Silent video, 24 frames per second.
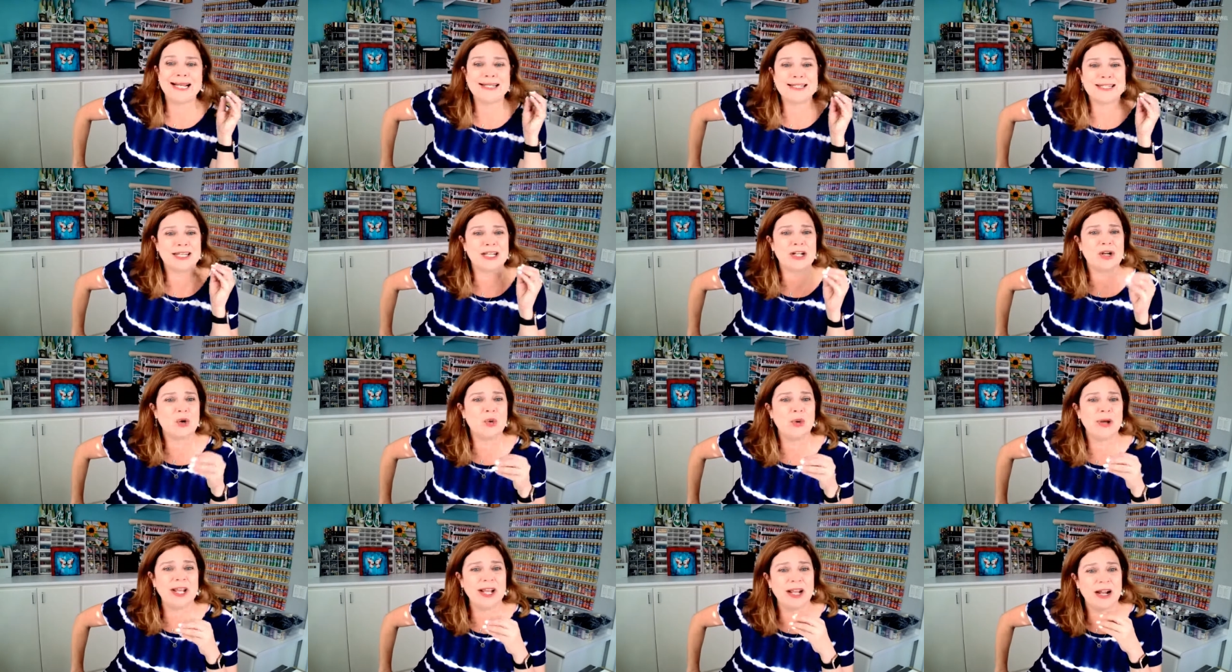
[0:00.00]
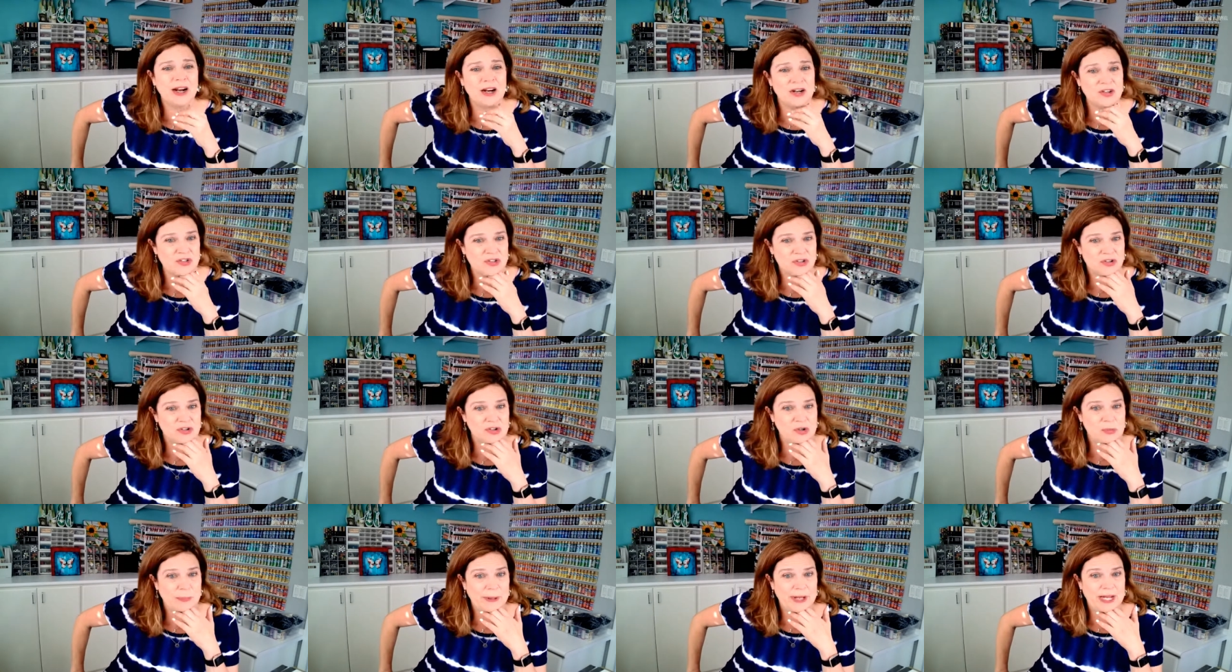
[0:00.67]
I did a quick art
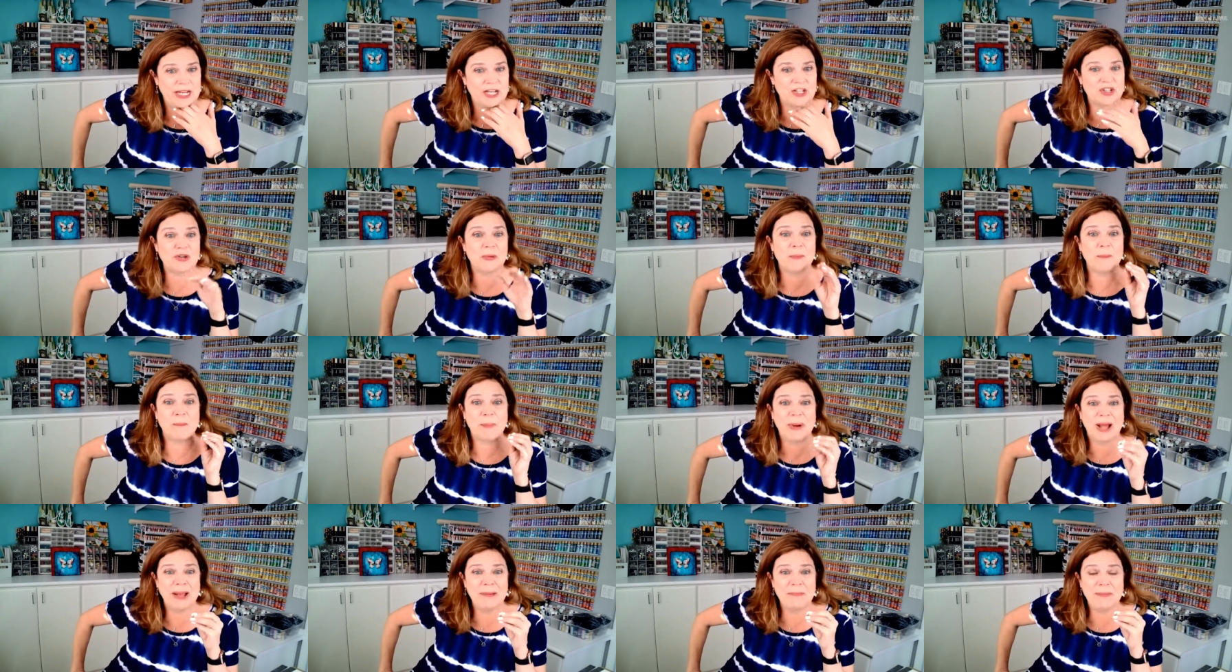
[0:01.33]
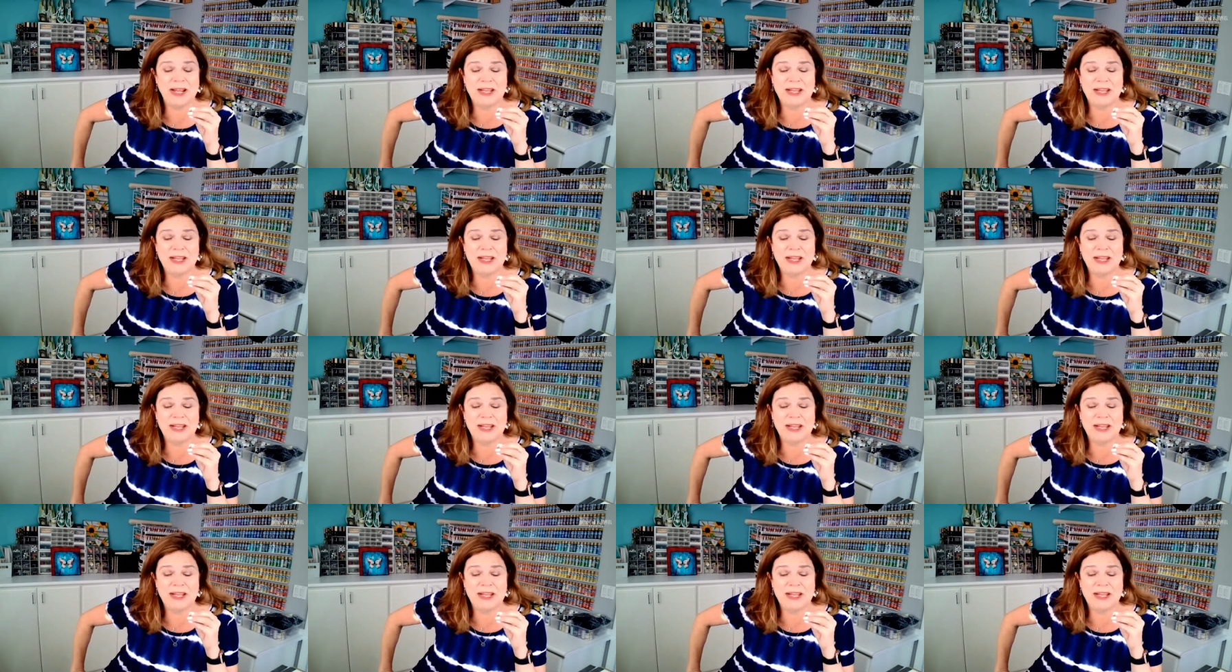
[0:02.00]
journal page by